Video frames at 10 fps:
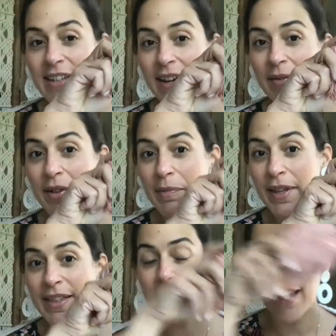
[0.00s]
I'm going to
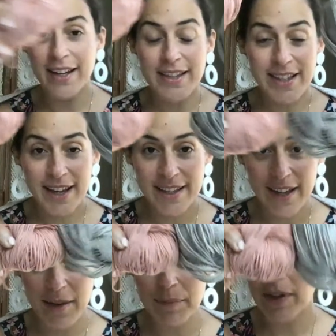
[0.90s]
make the second size
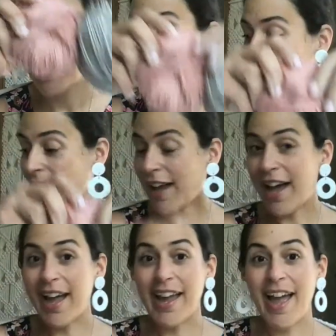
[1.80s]
up.
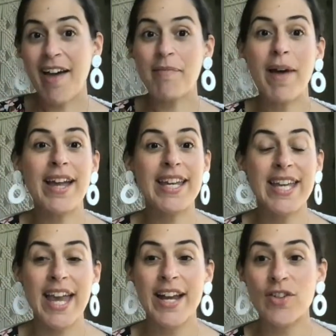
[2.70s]
I have my
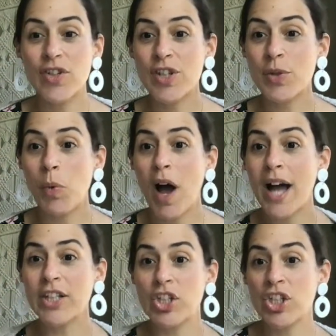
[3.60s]
gauge
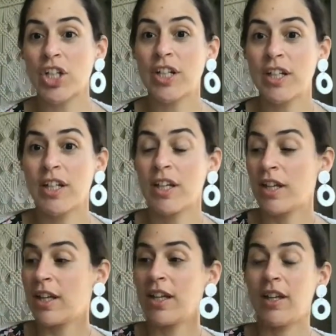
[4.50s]
swatch,
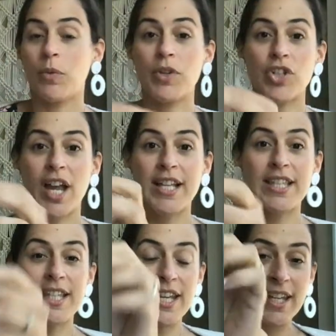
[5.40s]
which I
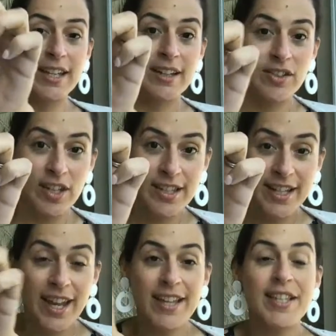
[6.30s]
did just in
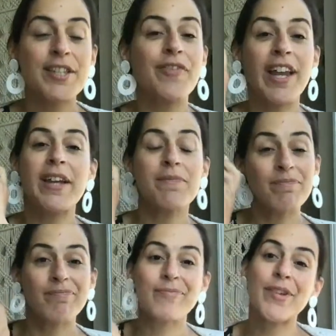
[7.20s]
case. It's funny.
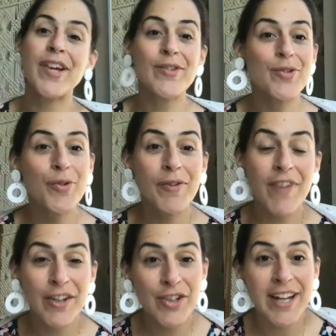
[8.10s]
So here's true
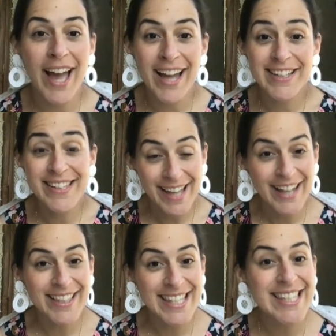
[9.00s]
confession. I
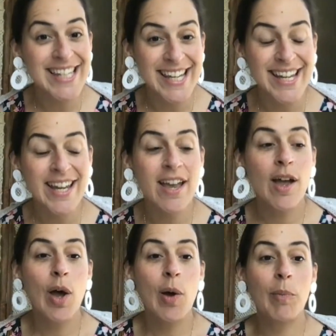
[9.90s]
designed this tea,
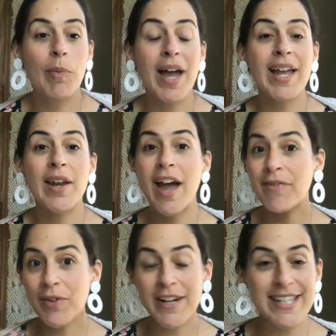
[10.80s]
but
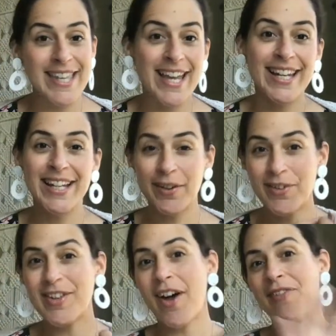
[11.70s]
after I design it, it
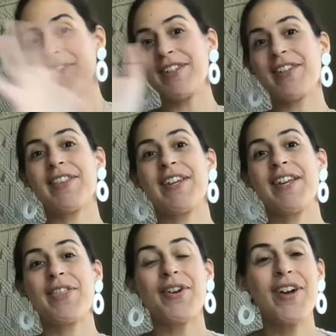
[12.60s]
goes off into the
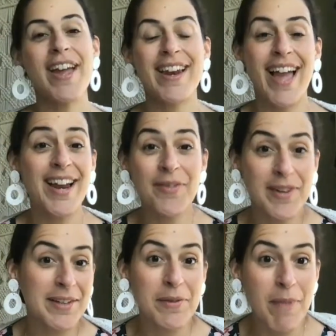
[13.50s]
ether and I don't
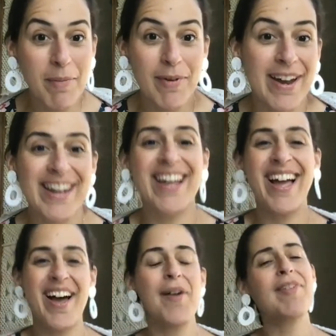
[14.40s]
really remember it.
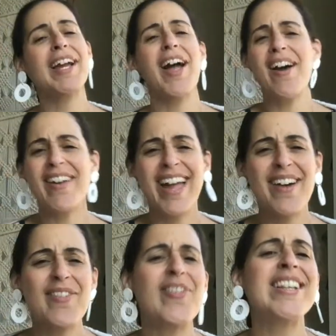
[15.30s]
I'm like, oh
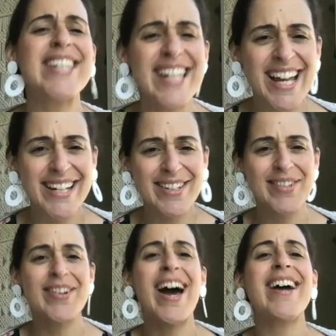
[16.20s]
yeah, what did I
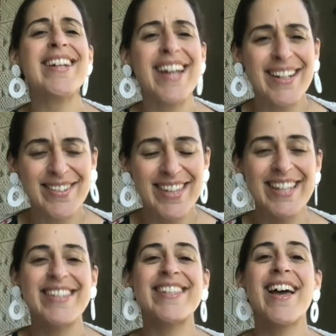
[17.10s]
do? How did I do
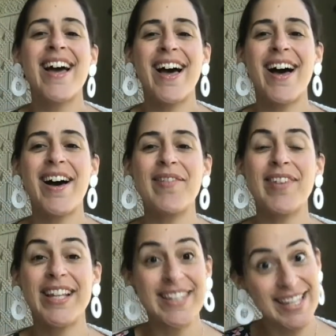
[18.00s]
this?
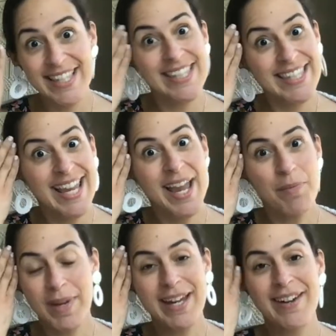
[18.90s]
It doesn't stay up
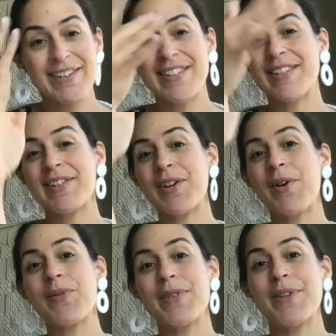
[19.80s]
here. It just
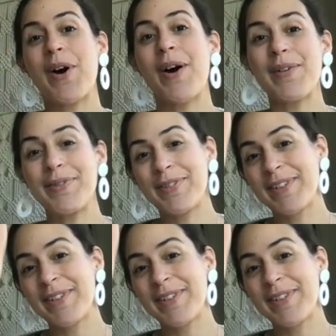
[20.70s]
goes off